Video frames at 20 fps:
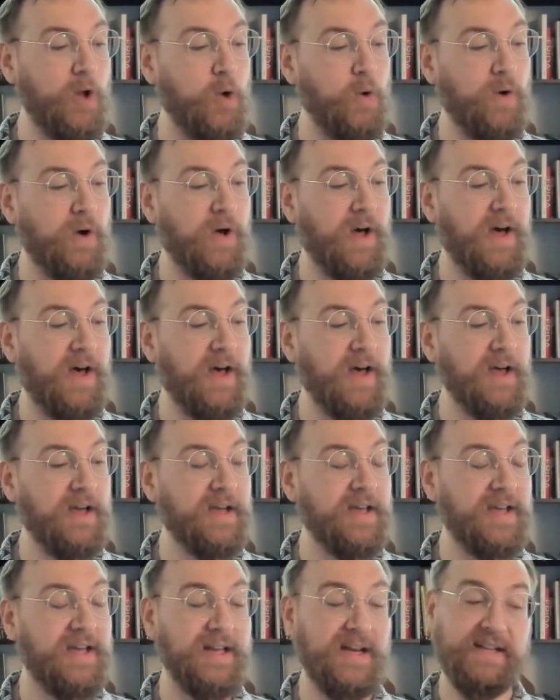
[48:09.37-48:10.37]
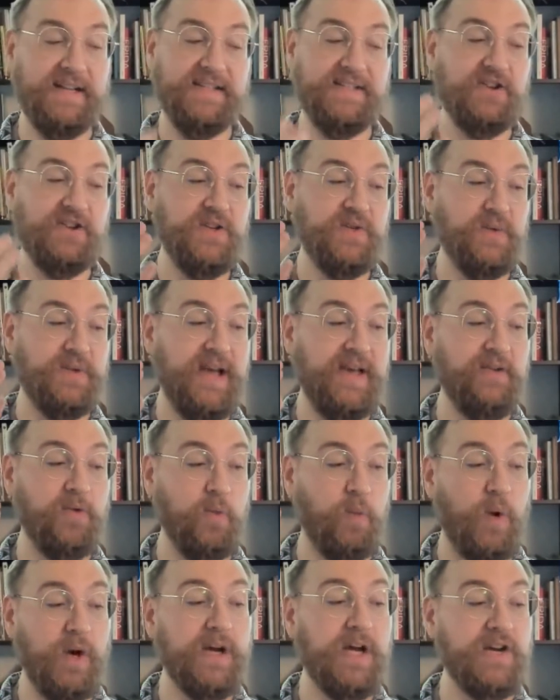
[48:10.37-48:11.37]
It starts with either
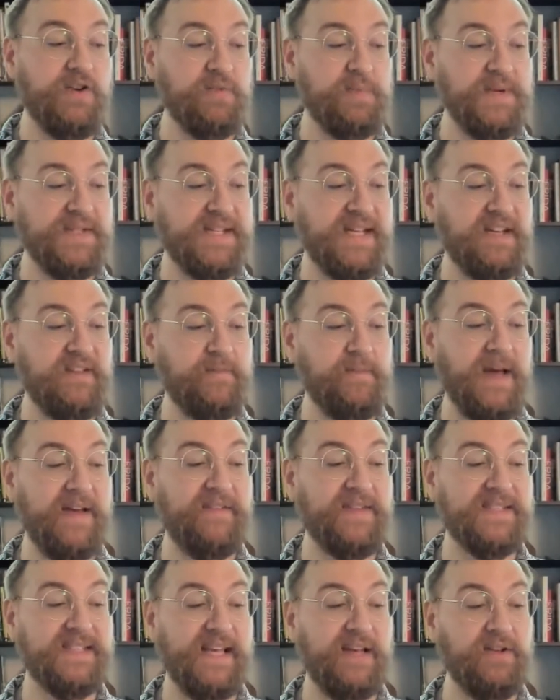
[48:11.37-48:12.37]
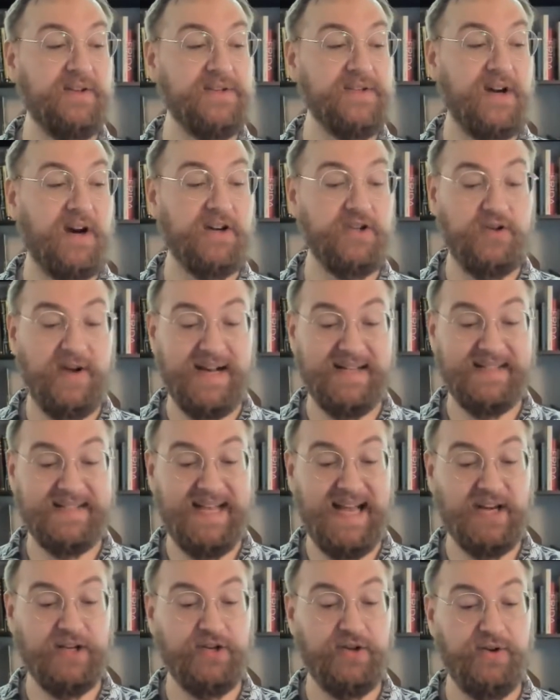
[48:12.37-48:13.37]
100% of my sales are
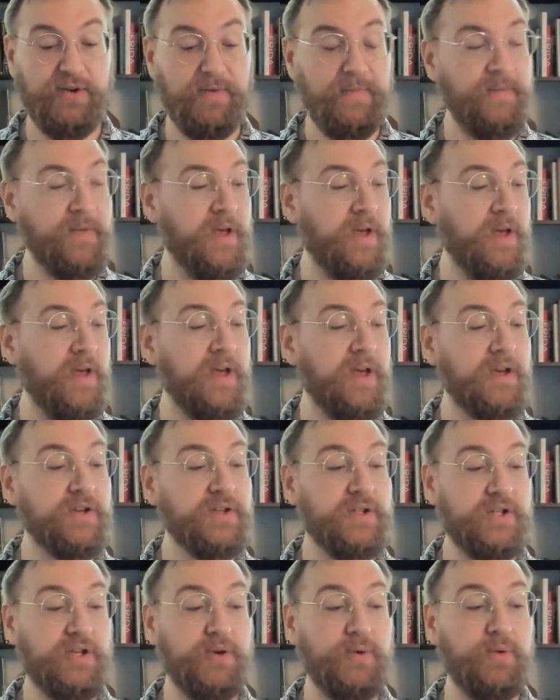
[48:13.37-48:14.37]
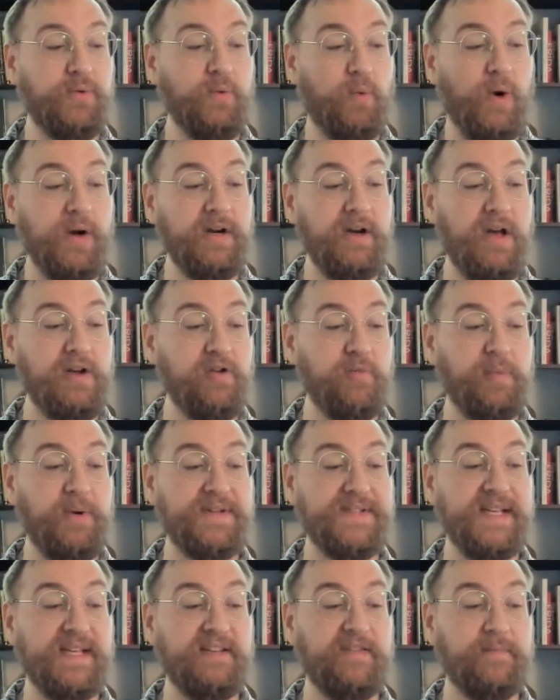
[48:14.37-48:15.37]
transactional, to
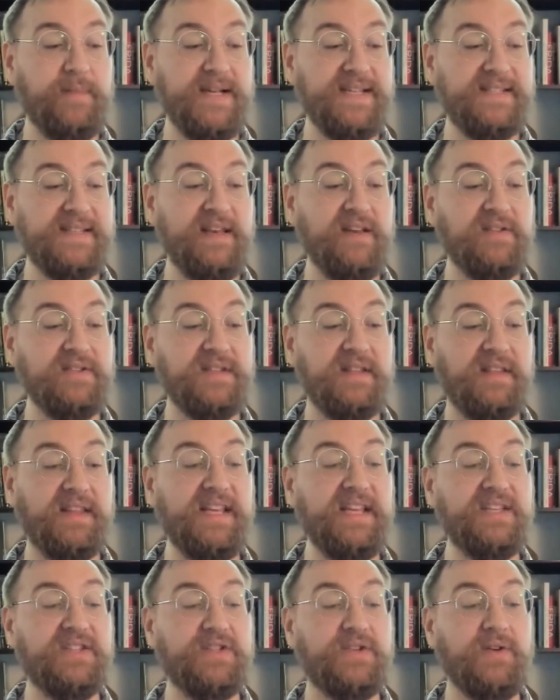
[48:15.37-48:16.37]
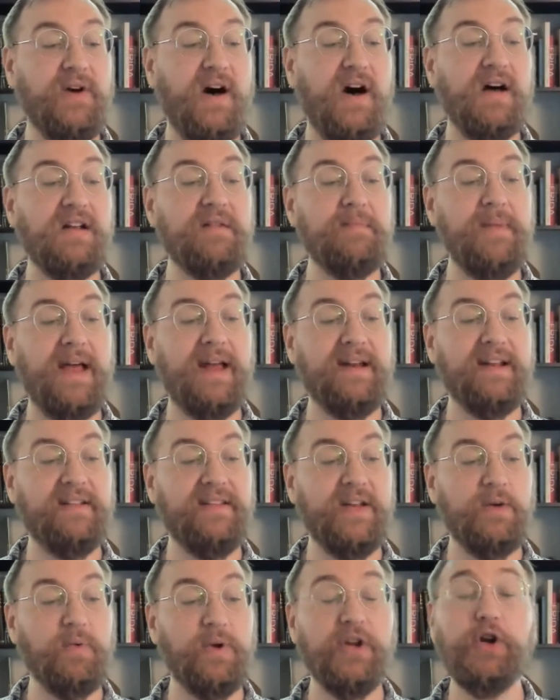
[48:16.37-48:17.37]
100% of my sales leads to
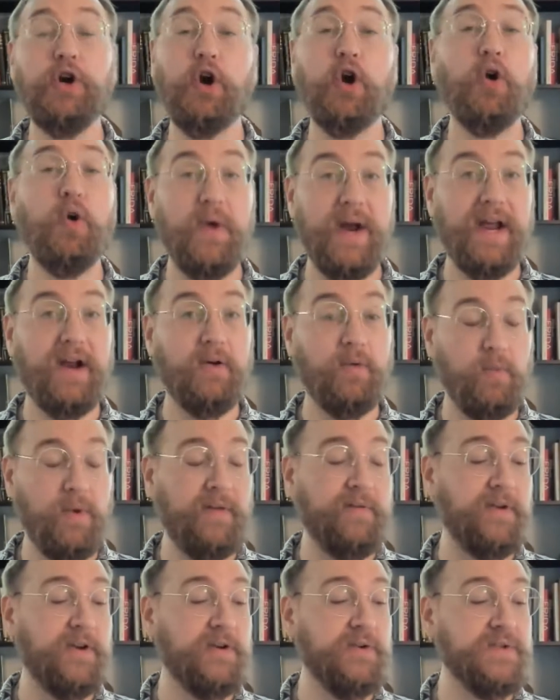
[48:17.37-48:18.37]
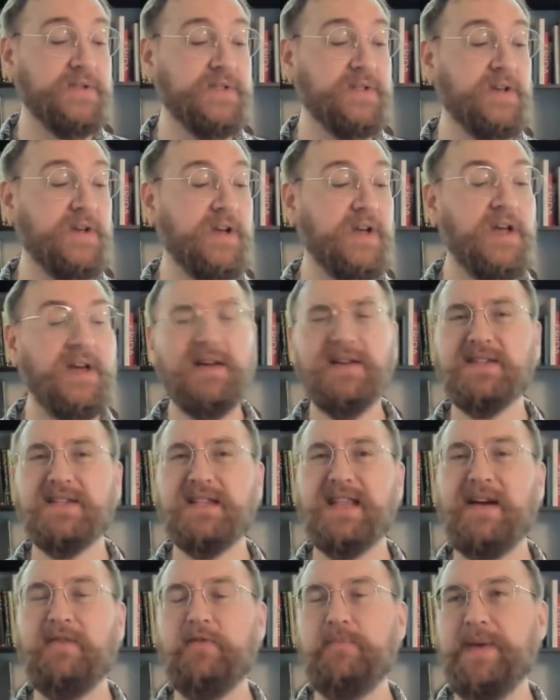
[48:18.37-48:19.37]
automatically recurring revenues. So
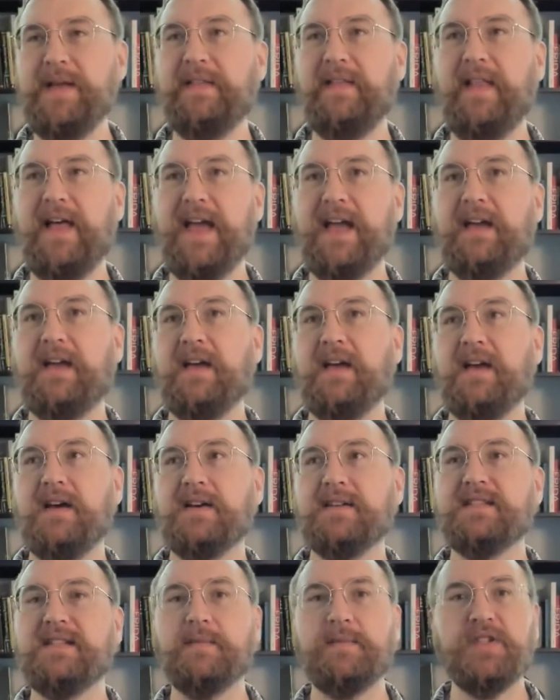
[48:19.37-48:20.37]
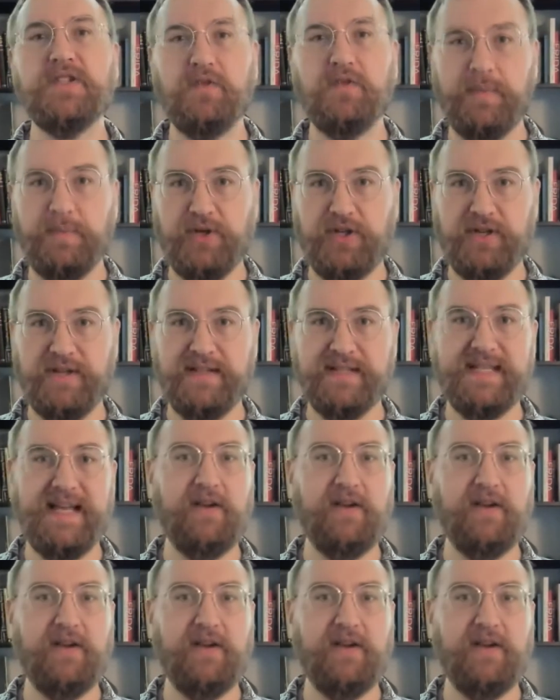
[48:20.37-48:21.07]
that would be like subscriptions.